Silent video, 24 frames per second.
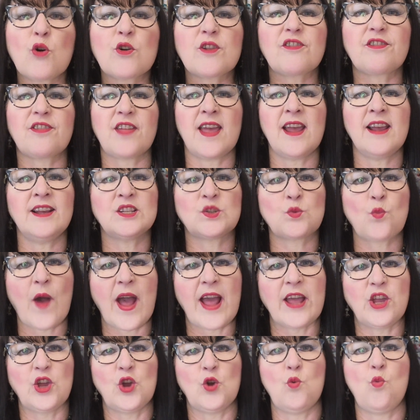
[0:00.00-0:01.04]
Put things
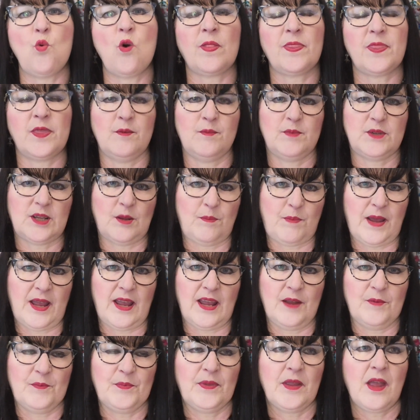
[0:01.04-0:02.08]
where you want them to
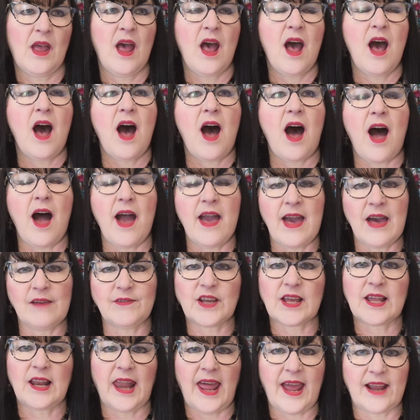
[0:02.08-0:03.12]
be. I have
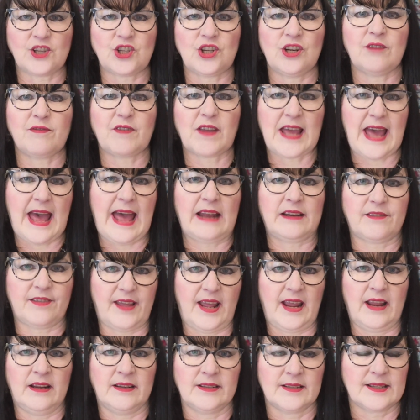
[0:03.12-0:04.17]
a collection of cat
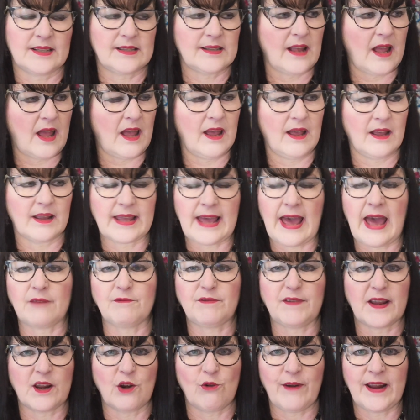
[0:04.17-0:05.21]
things,
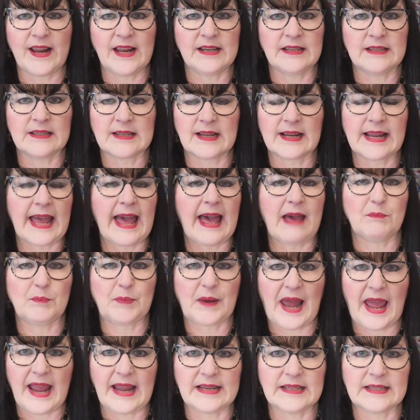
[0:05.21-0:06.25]
cat figurines and cat
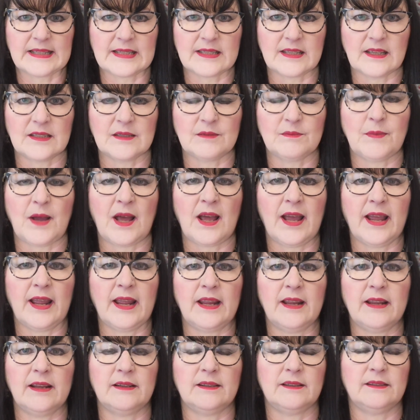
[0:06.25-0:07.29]
plates that
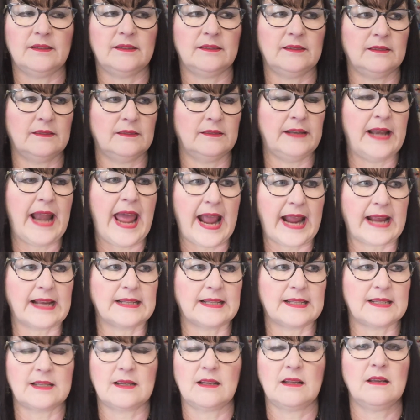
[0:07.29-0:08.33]
my
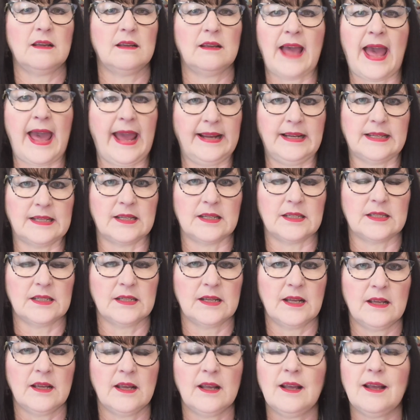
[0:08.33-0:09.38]
nex
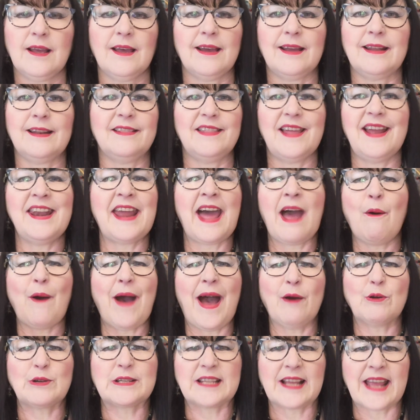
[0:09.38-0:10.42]
hated. They're now
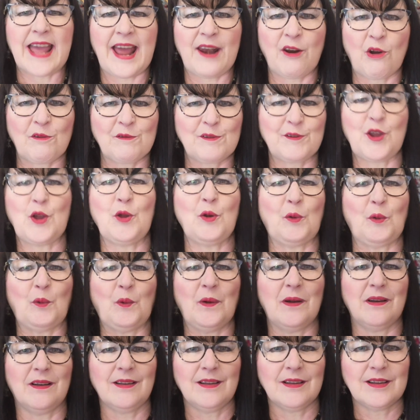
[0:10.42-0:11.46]
out again on
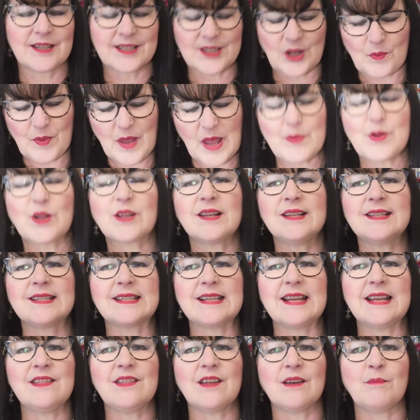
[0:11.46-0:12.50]
view, so people can
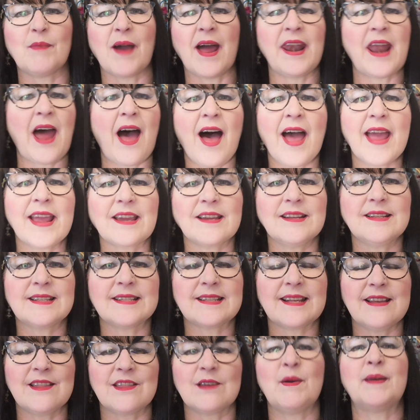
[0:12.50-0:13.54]
see them and I can
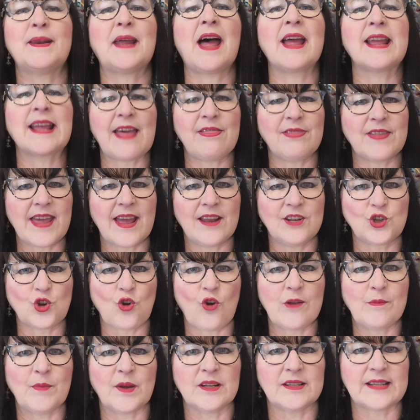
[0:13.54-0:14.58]
see them and I get the
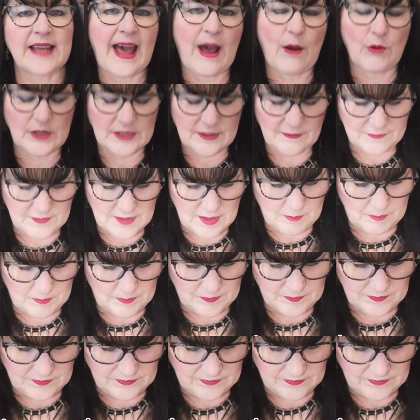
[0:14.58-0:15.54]
enjoyment out of them.